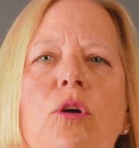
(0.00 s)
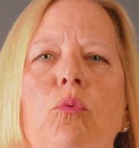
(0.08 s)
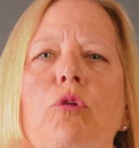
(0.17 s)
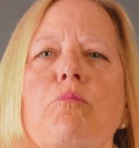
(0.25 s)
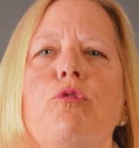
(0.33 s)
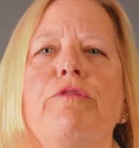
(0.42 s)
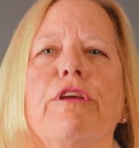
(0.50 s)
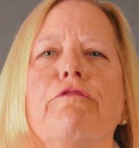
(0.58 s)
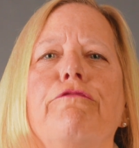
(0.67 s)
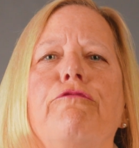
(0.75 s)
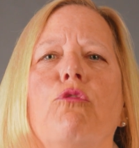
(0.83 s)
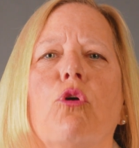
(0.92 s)
We're moving
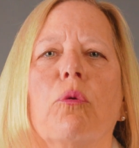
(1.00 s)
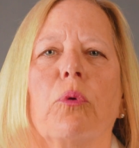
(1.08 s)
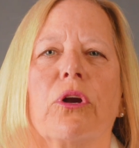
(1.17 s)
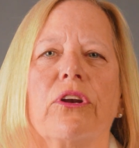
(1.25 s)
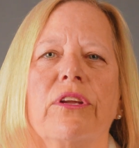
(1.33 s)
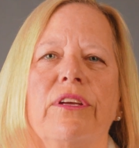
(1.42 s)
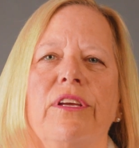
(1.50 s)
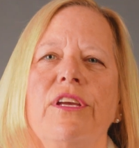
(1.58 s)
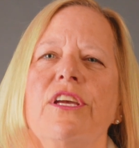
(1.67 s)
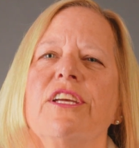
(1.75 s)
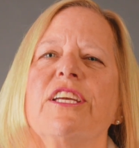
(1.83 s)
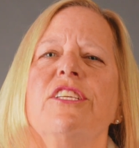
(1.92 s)
forward,
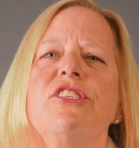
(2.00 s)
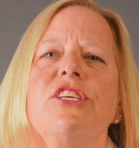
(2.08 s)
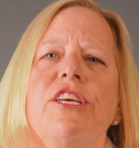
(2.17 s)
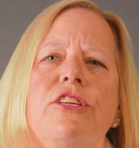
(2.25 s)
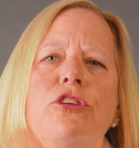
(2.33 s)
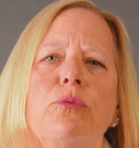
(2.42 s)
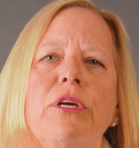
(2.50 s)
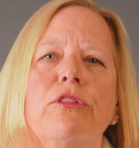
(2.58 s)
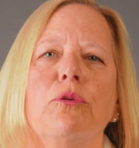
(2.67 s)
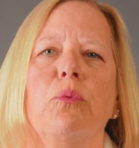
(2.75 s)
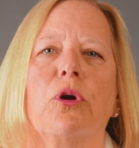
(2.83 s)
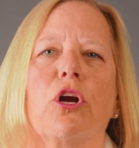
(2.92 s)
continuing
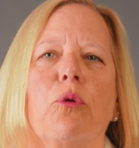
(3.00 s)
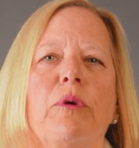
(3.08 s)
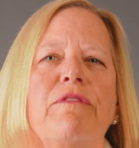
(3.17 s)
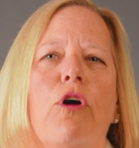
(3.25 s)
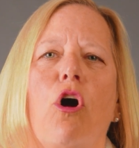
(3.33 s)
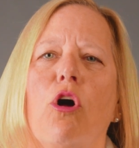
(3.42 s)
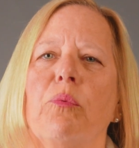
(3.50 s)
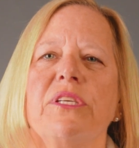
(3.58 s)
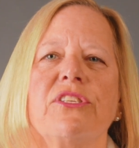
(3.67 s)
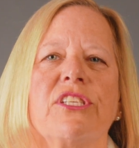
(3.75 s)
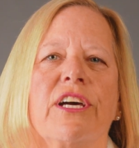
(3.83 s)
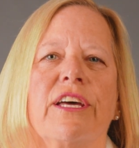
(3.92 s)
the work we've
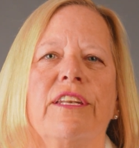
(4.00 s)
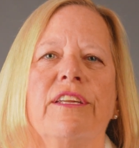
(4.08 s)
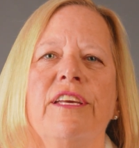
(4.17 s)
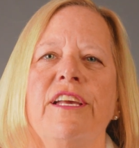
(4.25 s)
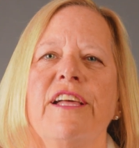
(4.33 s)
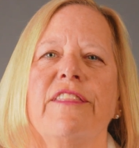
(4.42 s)
always done